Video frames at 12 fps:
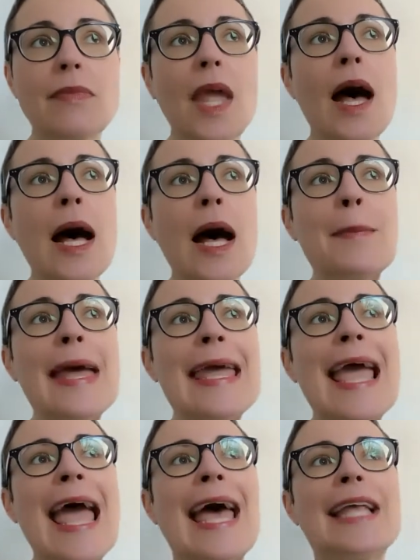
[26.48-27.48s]
Um,
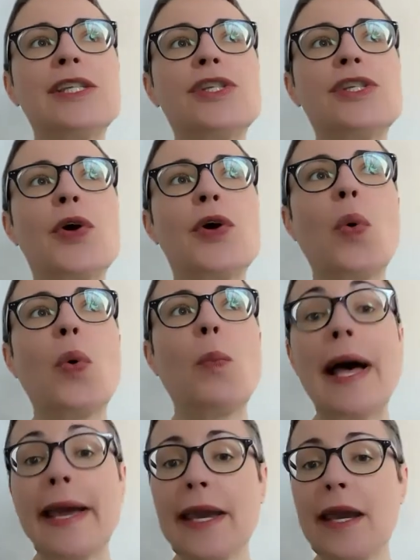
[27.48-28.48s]
and so
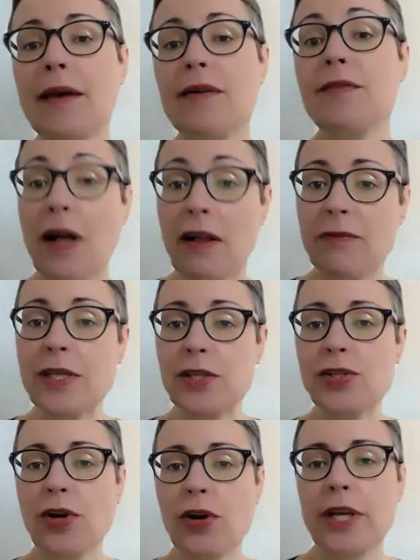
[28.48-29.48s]
my involvement
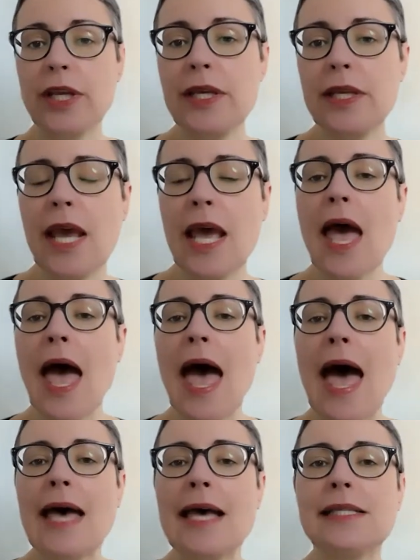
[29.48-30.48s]
started
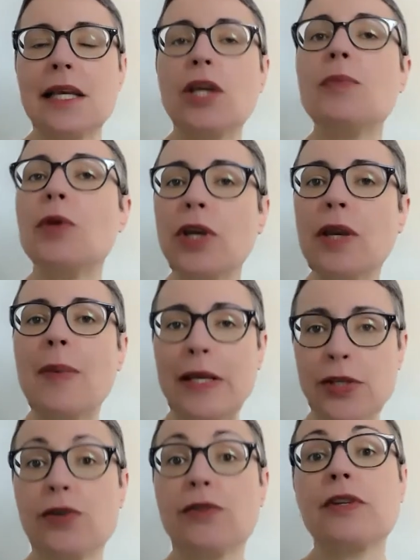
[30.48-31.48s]
as a
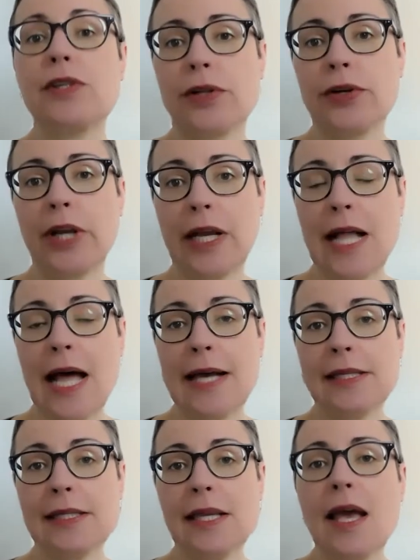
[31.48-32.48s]
community-based service learning
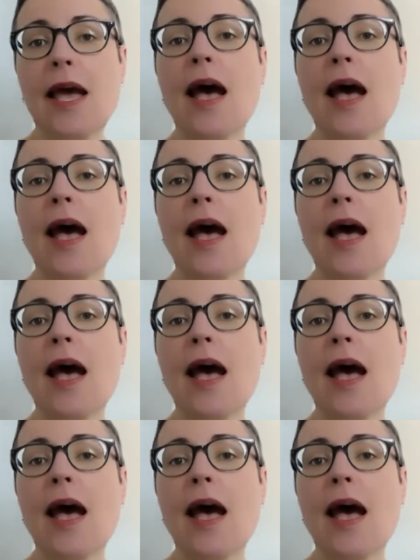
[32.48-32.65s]
class